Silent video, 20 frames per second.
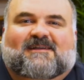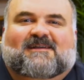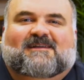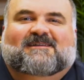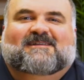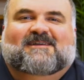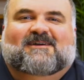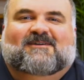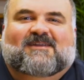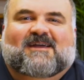
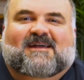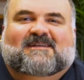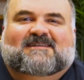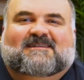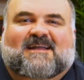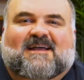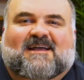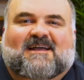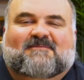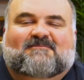Until next
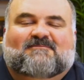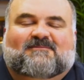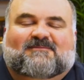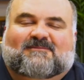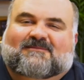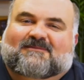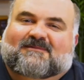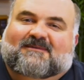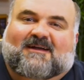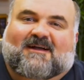time,
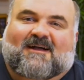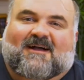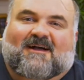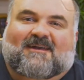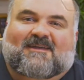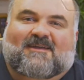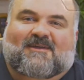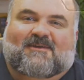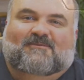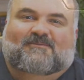
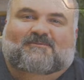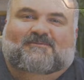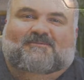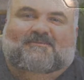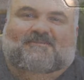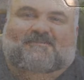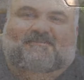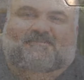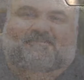adios.